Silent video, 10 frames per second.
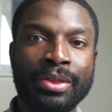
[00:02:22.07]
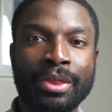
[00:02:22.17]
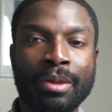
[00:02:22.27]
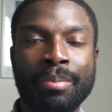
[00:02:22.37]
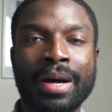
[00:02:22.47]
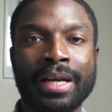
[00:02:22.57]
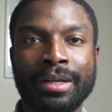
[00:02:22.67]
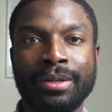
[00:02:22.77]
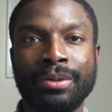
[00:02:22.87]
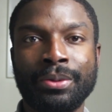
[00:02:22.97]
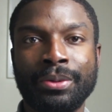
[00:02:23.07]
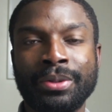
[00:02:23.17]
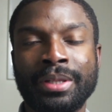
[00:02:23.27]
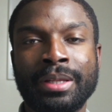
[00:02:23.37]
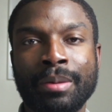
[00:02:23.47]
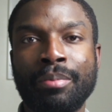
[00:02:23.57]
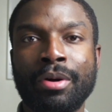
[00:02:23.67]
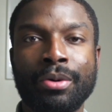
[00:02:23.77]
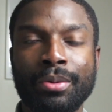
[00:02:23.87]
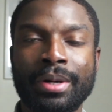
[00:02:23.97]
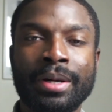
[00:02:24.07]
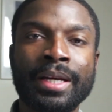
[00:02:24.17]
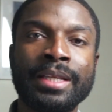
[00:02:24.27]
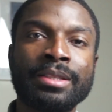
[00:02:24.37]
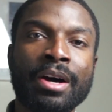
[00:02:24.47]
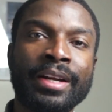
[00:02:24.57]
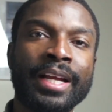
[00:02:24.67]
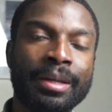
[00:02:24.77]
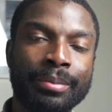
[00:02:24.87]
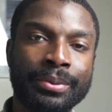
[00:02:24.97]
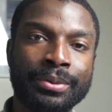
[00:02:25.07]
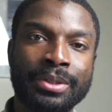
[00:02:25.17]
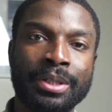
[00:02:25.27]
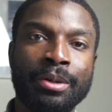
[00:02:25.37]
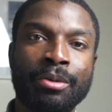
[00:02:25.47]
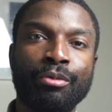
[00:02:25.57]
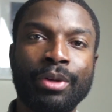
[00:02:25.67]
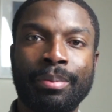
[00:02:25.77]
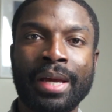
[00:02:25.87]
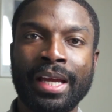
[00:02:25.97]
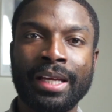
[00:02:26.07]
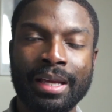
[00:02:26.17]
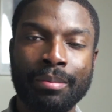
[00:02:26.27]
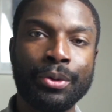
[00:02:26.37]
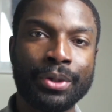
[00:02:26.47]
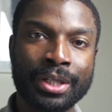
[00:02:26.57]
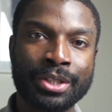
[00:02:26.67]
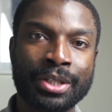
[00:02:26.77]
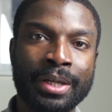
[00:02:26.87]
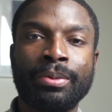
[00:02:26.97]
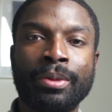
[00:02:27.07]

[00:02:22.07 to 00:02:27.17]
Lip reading: the buyer or the borrower is unable to repay their mortgage,